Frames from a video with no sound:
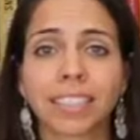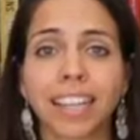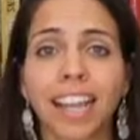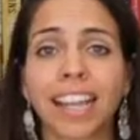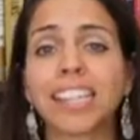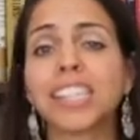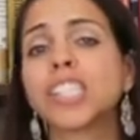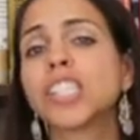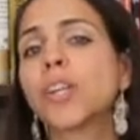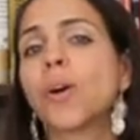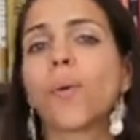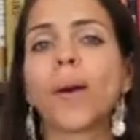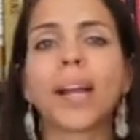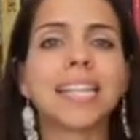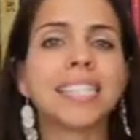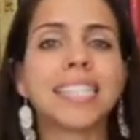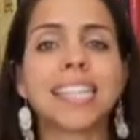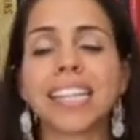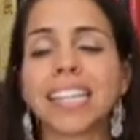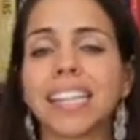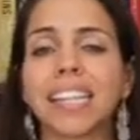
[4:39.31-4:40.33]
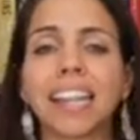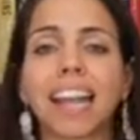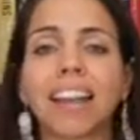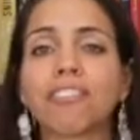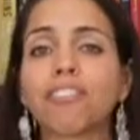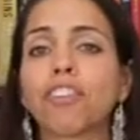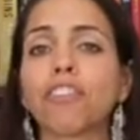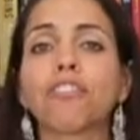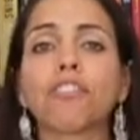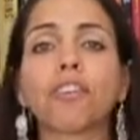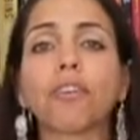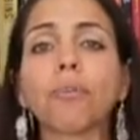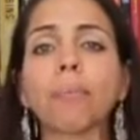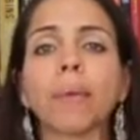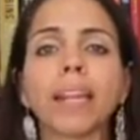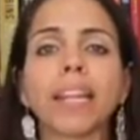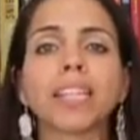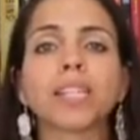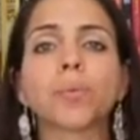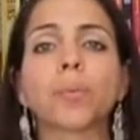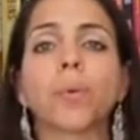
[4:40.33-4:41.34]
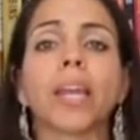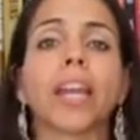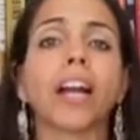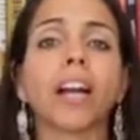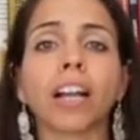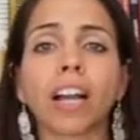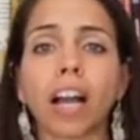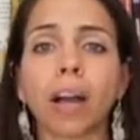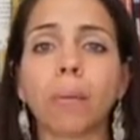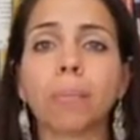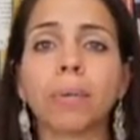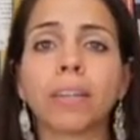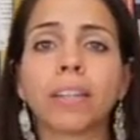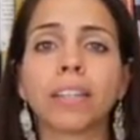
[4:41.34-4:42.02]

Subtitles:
And so I did, and after a few minutes, we hung up.